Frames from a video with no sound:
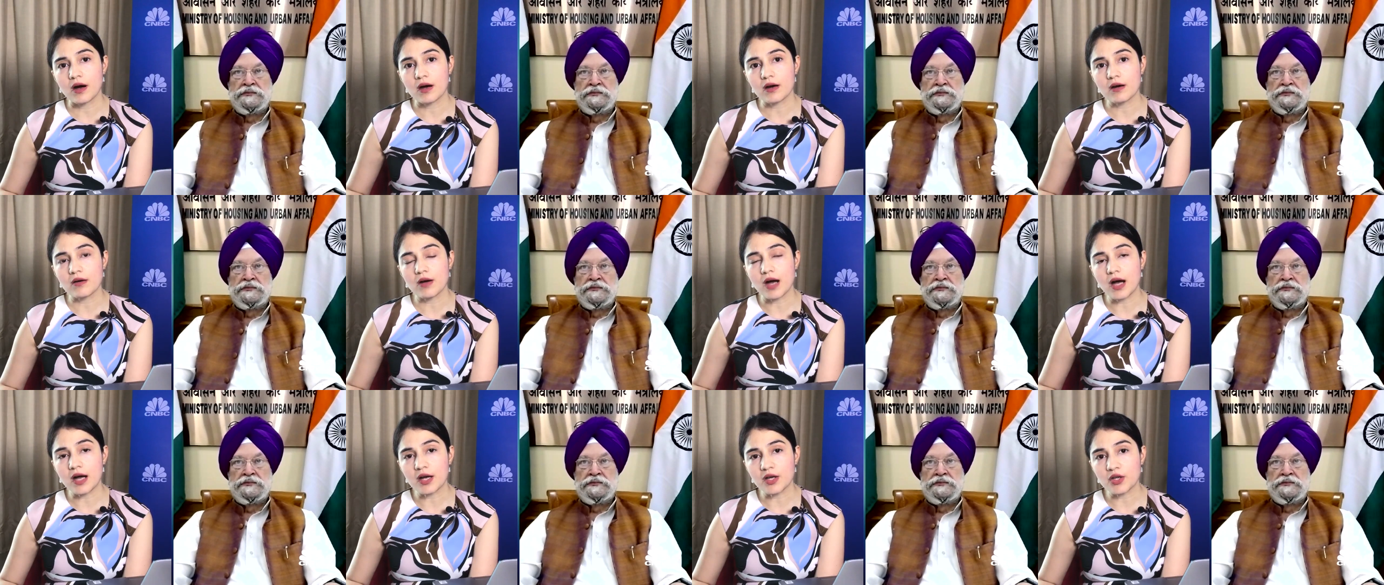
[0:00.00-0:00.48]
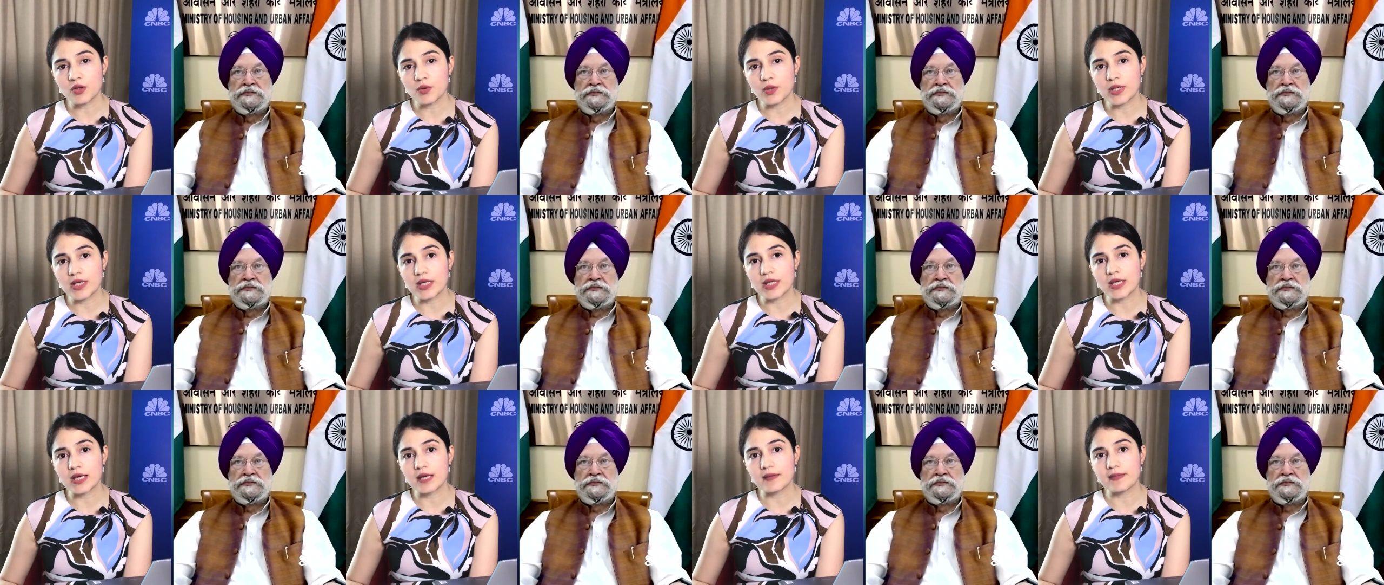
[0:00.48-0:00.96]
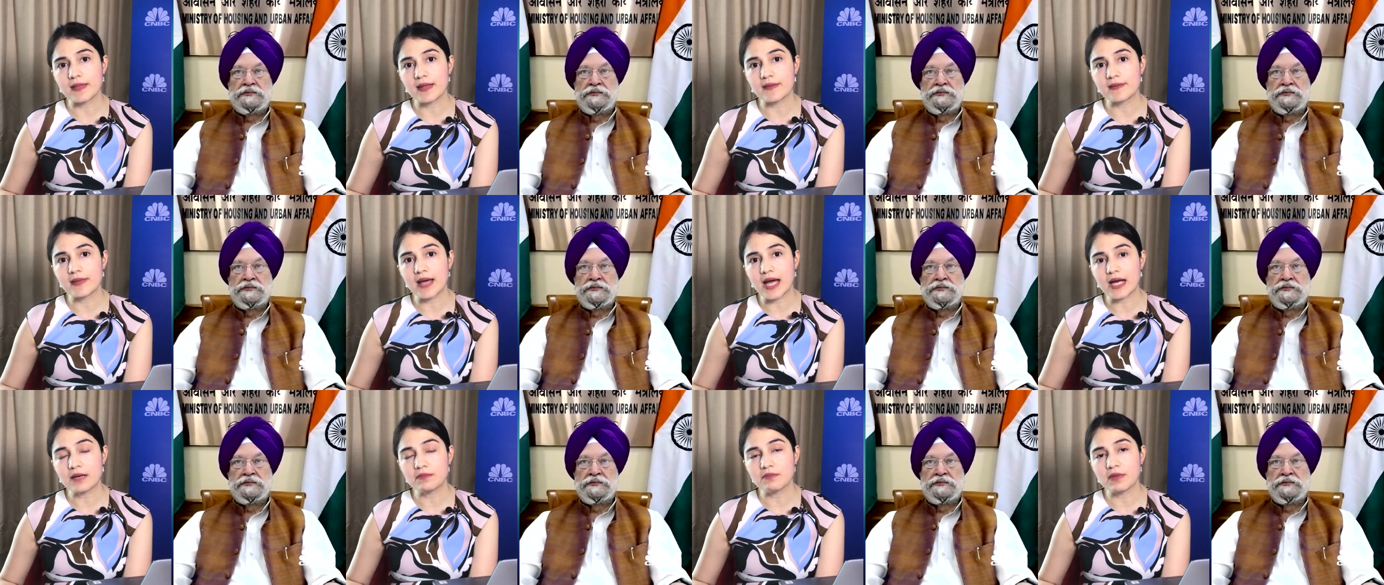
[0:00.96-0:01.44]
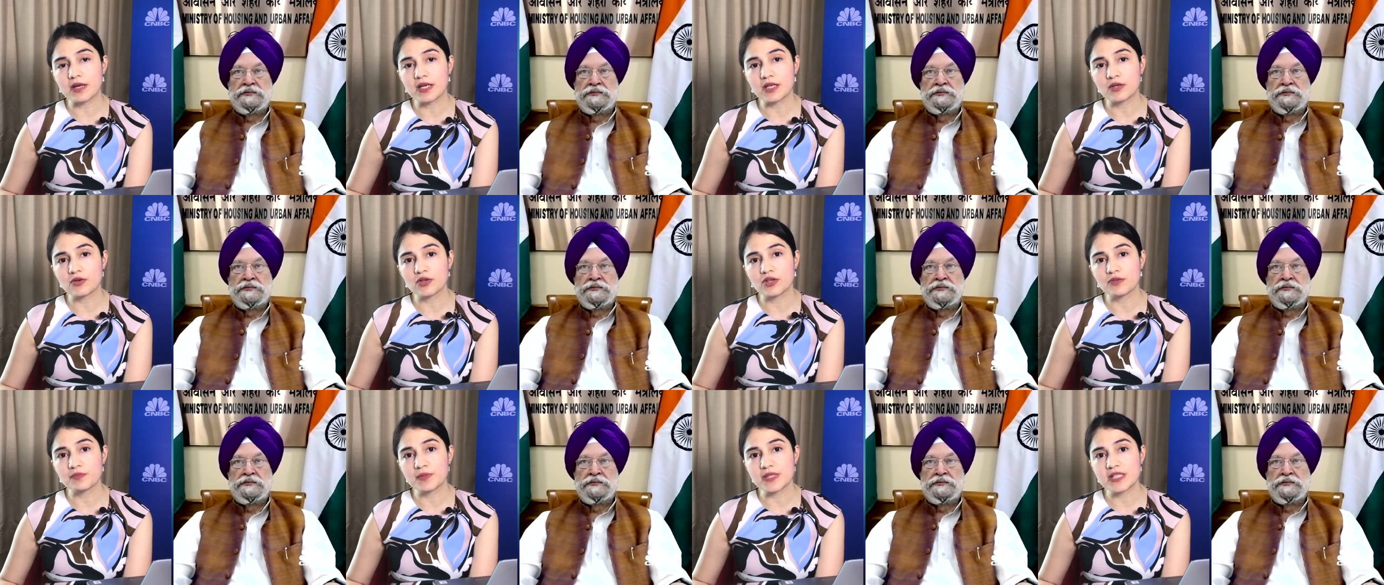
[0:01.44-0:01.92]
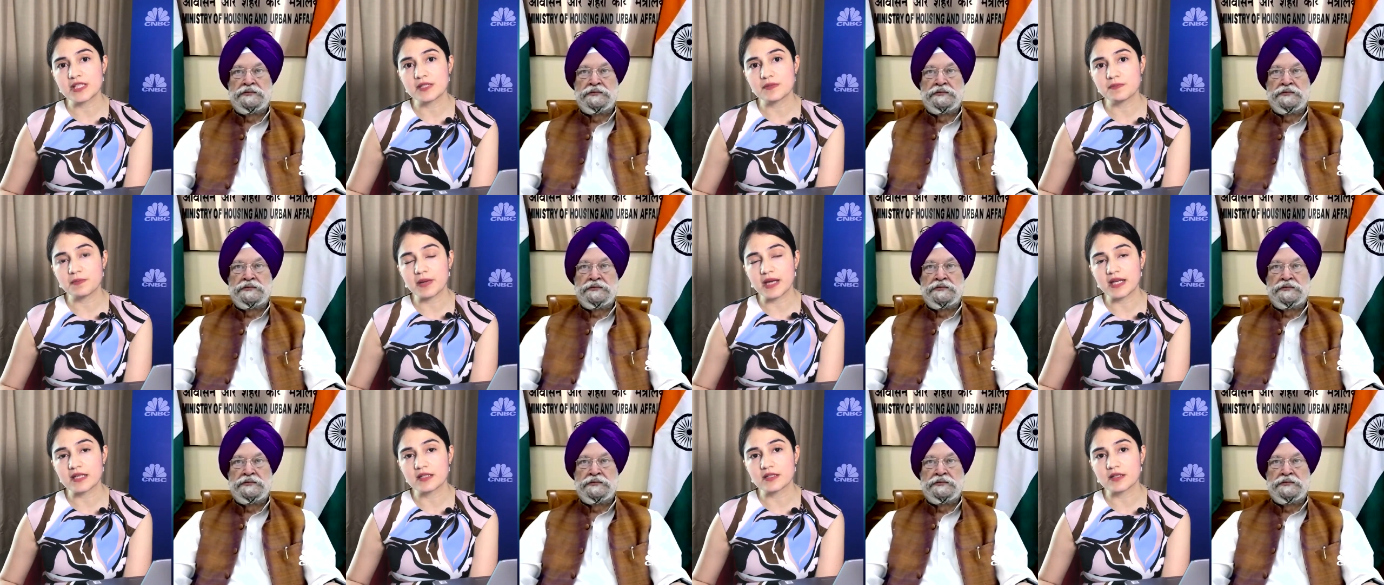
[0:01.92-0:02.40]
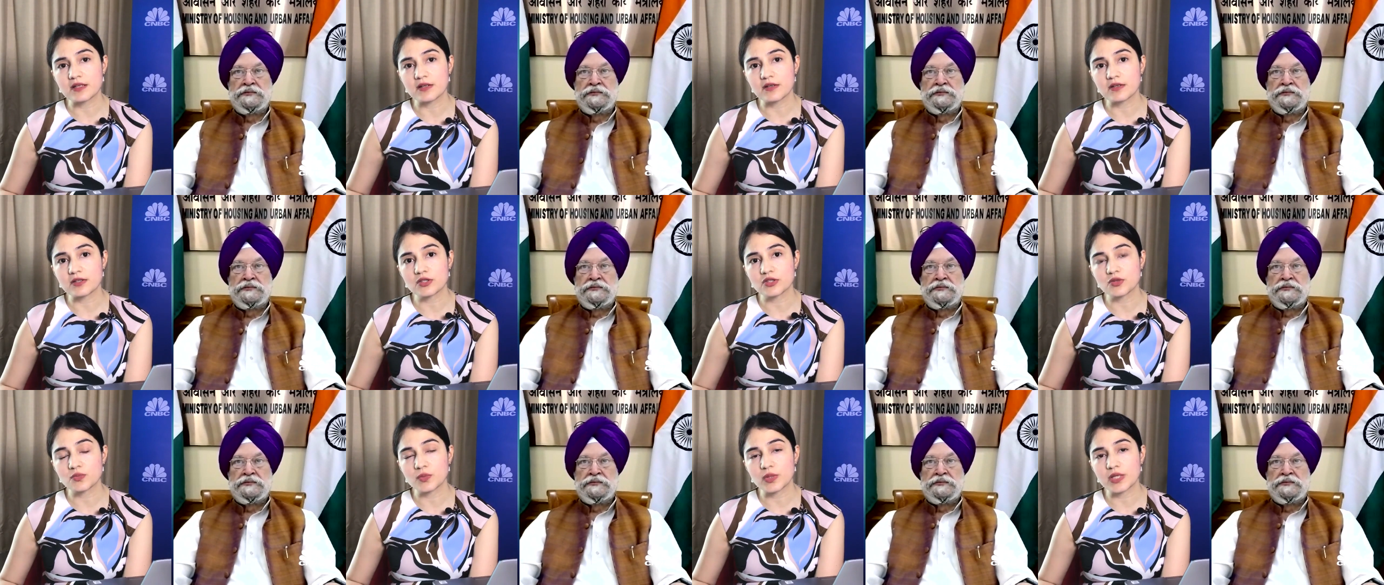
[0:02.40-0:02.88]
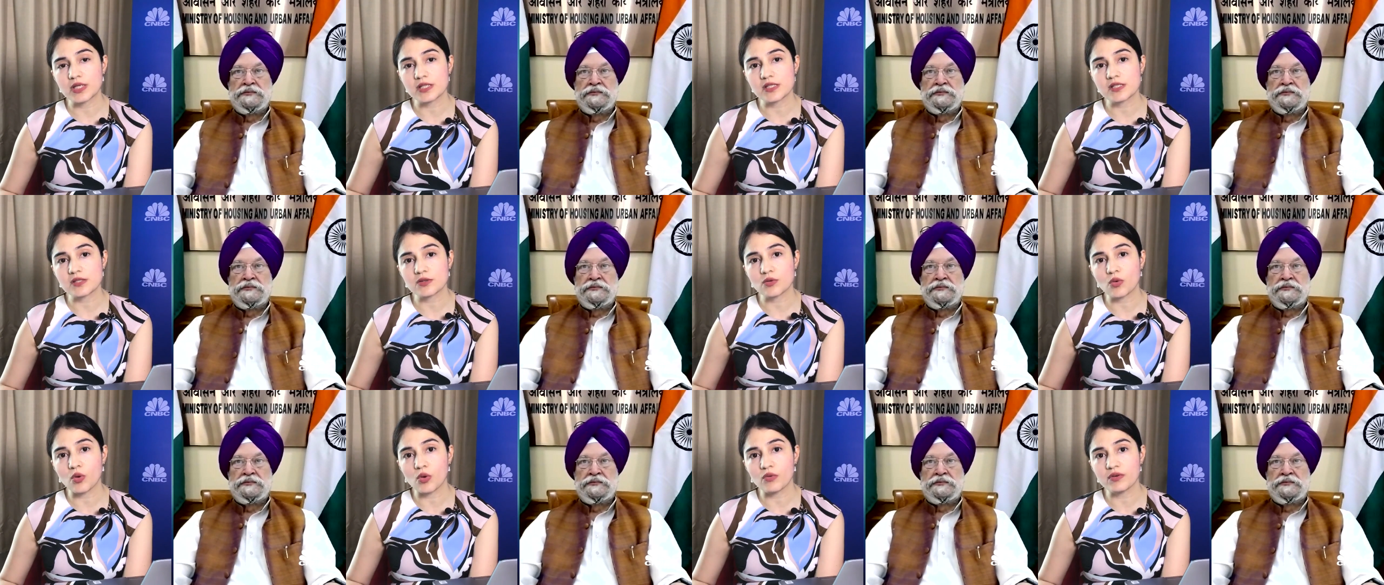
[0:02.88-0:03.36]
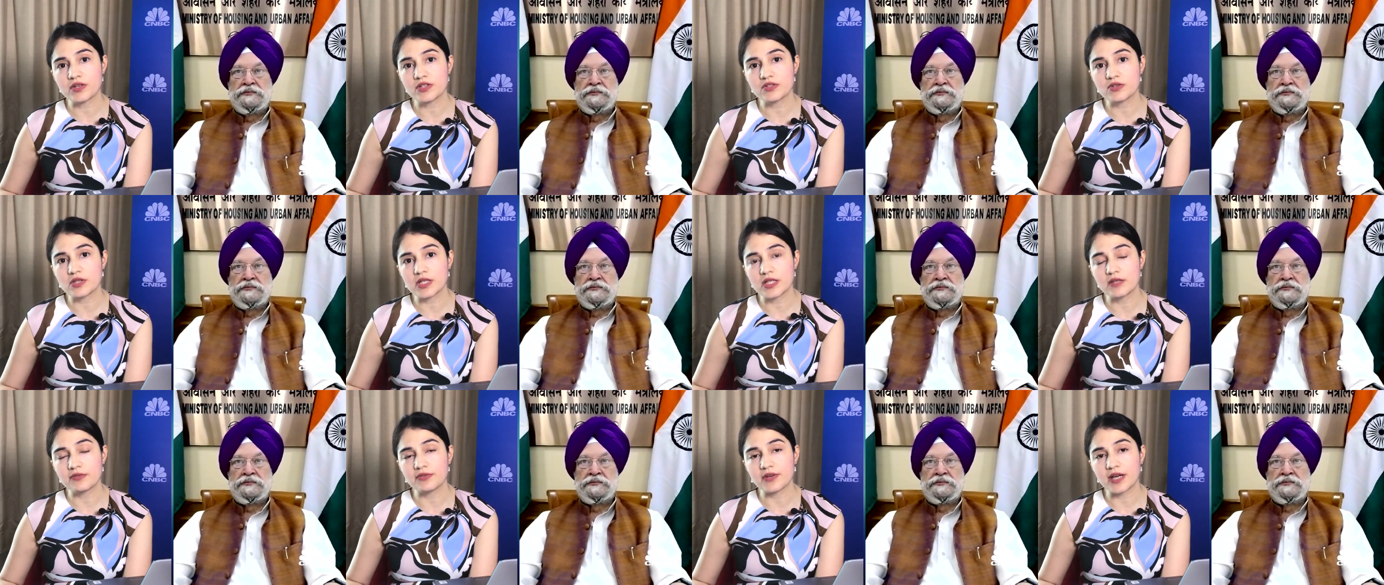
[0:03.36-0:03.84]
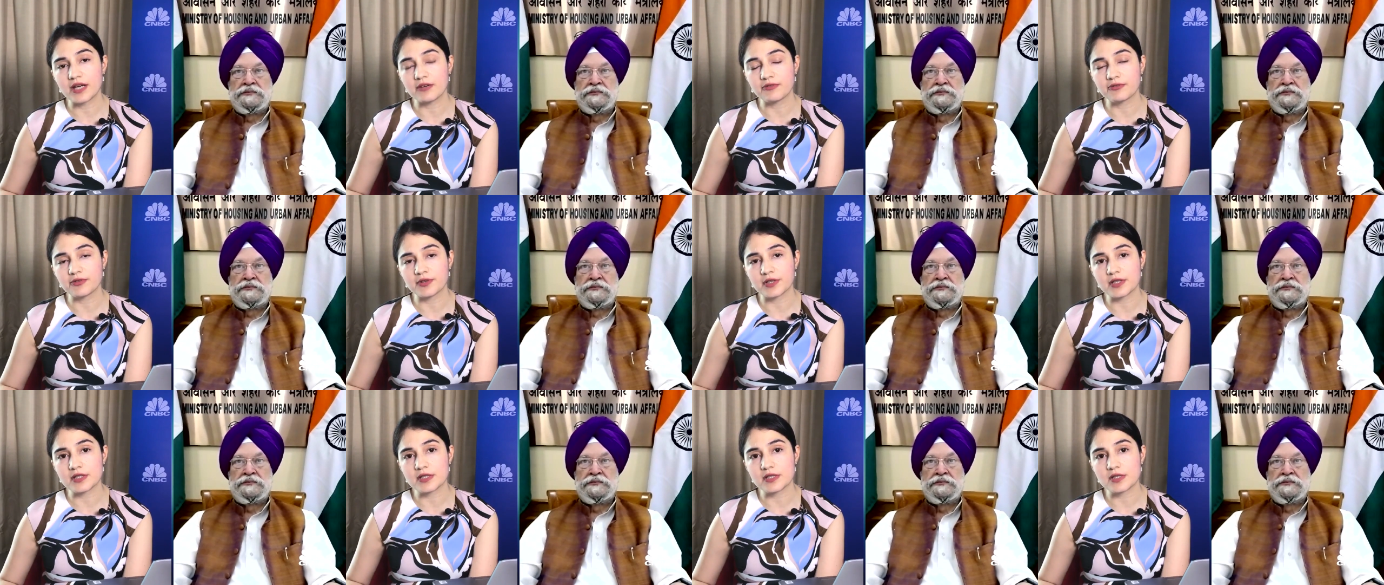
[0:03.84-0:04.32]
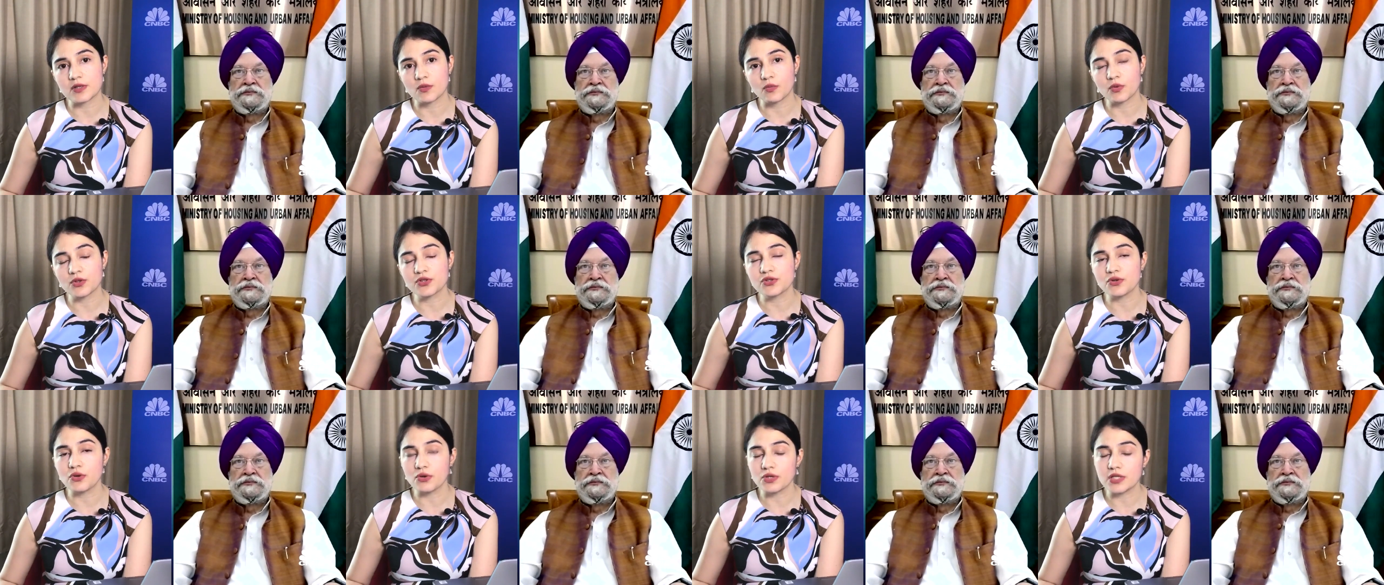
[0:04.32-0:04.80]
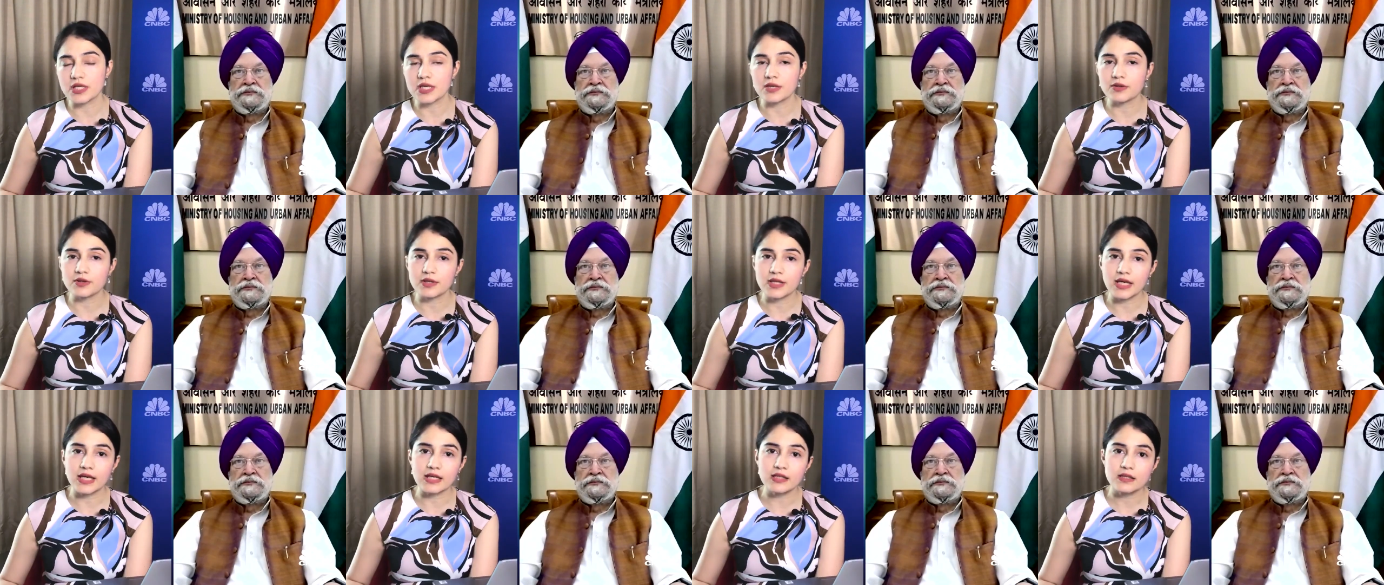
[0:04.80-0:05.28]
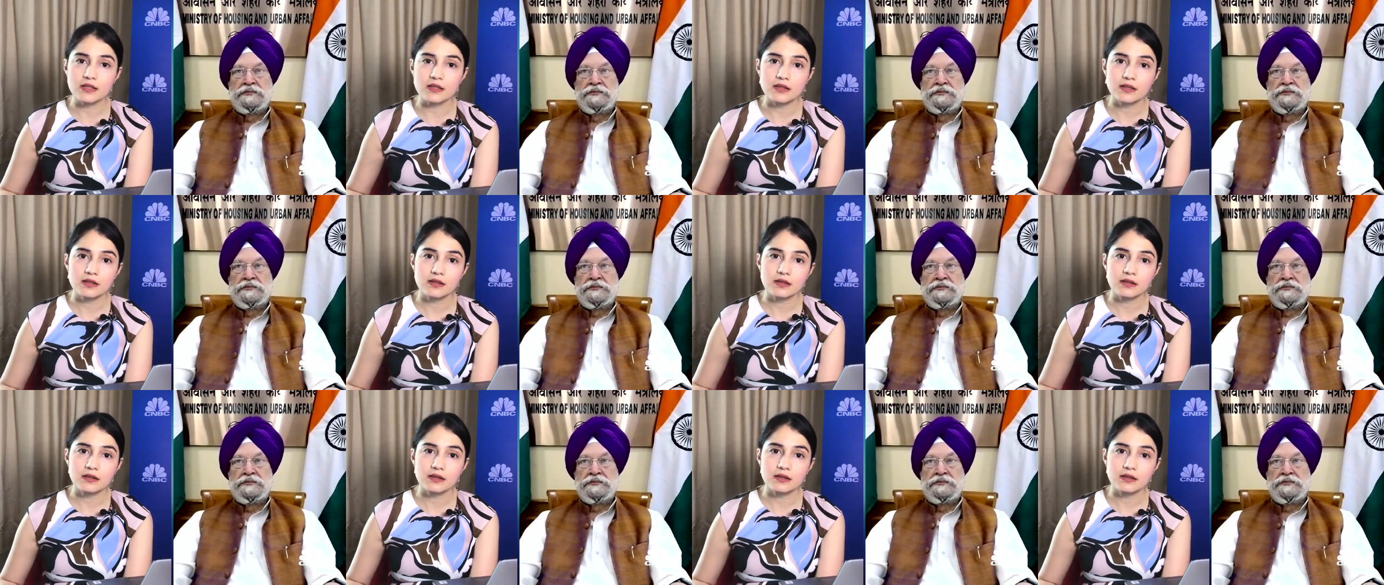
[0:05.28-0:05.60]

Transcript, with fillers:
Speaker 1: are arguing that that money could have been spent towards COVID relief efforts. What's your take on that?